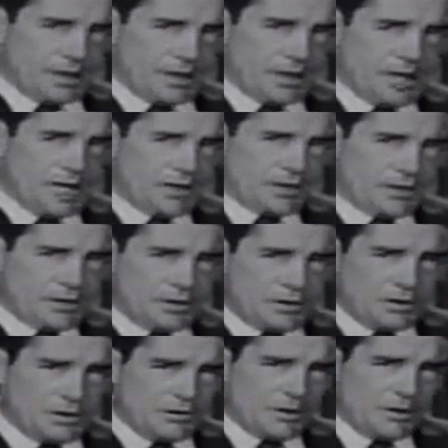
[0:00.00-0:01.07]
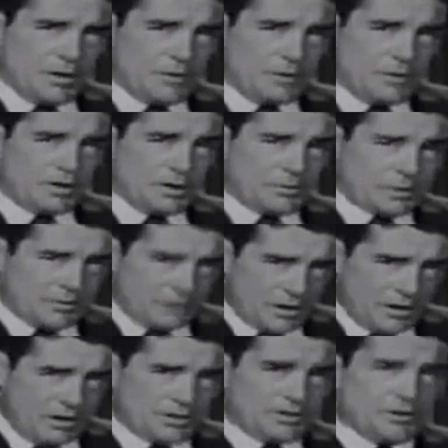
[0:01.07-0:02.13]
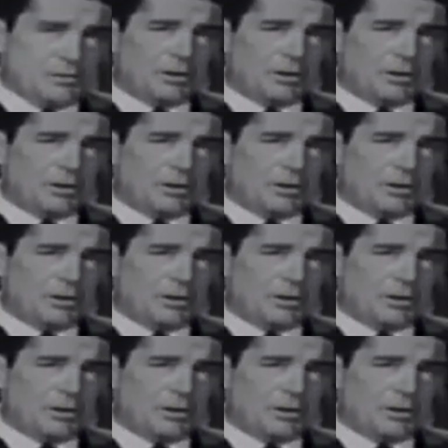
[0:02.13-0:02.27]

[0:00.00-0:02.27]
In a constitutional republic, the people also,